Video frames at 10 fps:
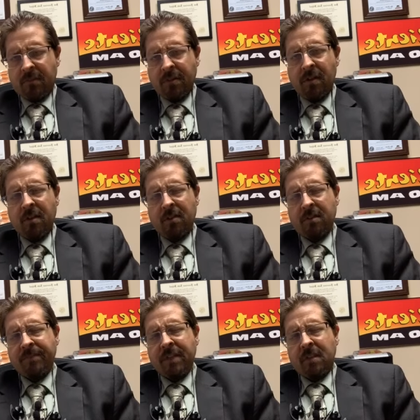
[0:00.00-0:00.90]

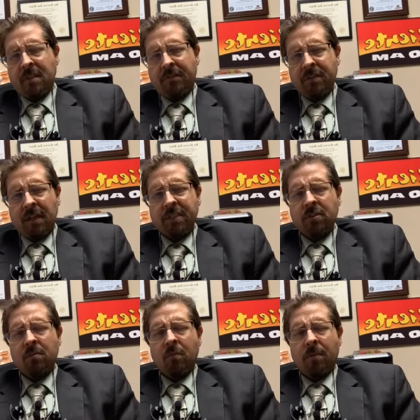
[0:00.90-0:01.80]
Regardless, if you'd like
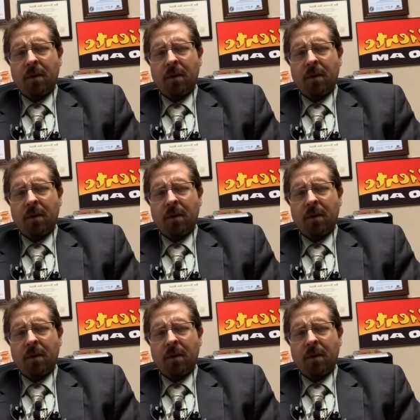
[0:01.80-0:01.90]
to learn more